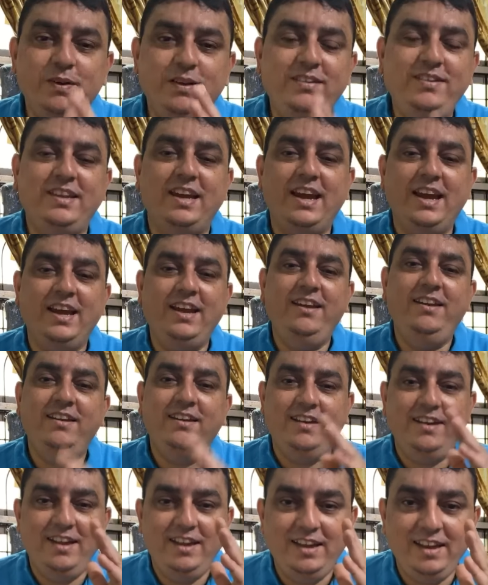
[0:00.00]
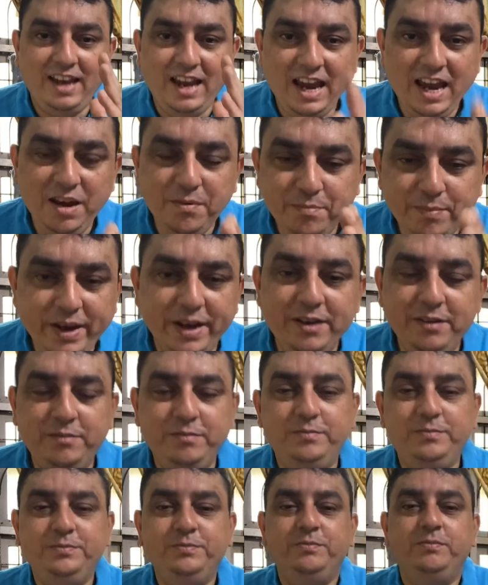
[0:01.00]
said, Amen.
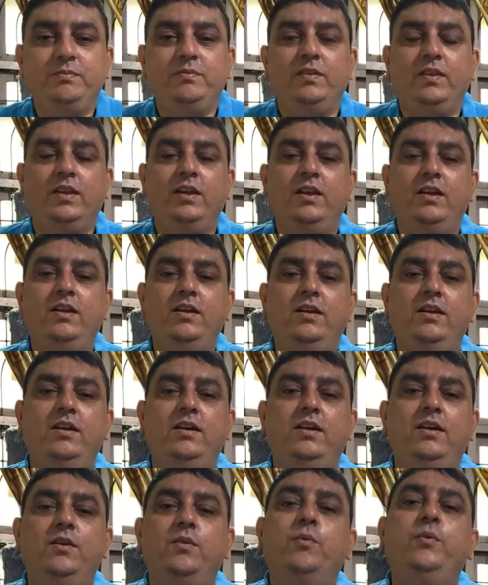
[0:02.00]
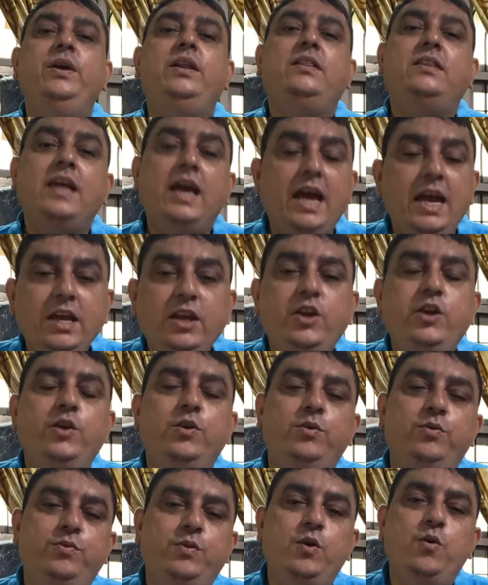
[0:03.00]
We thank
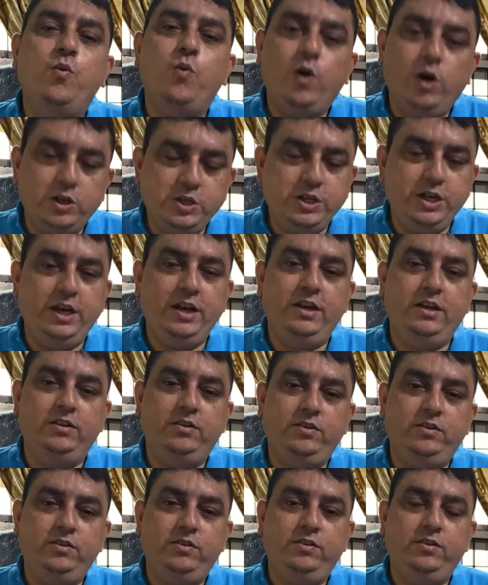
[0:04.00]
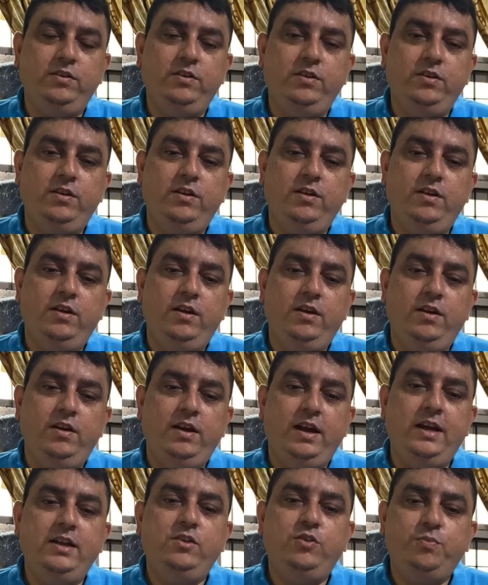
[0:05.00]
you for watching us
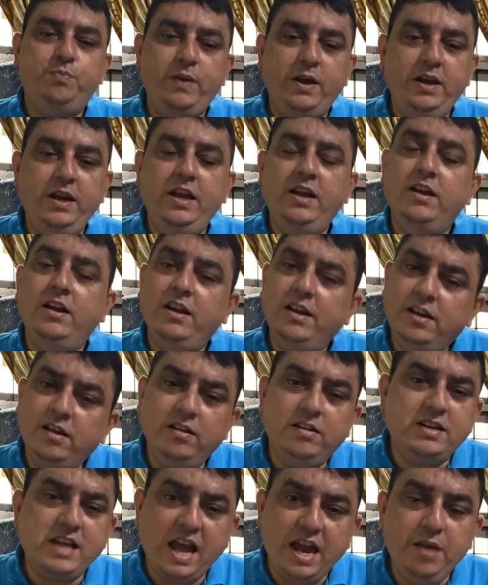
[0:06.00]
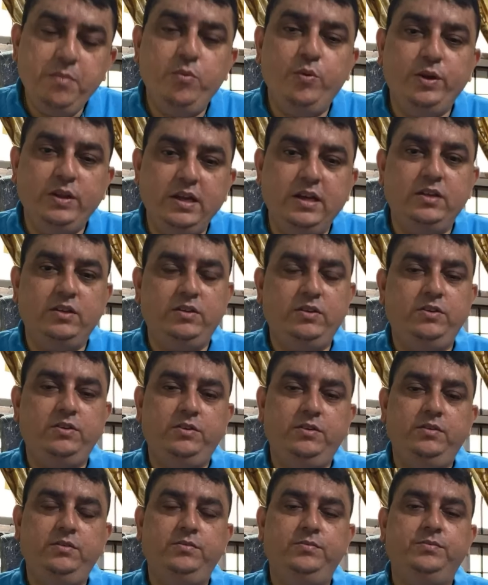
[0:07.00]
and spending a little time with
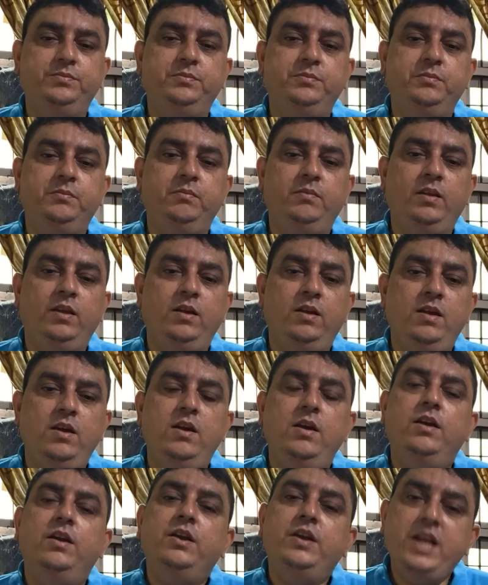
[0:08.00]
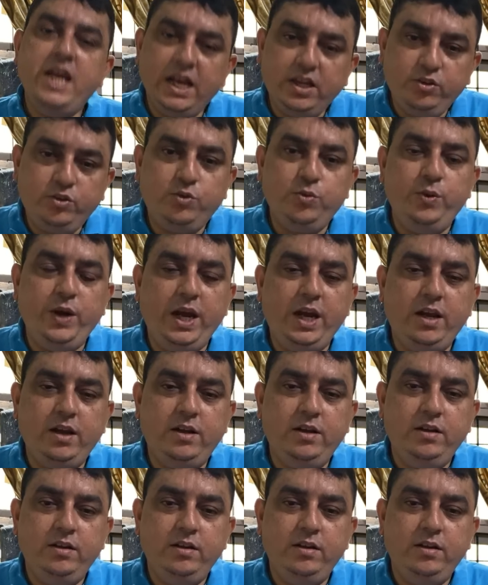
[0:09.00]
us. Next week,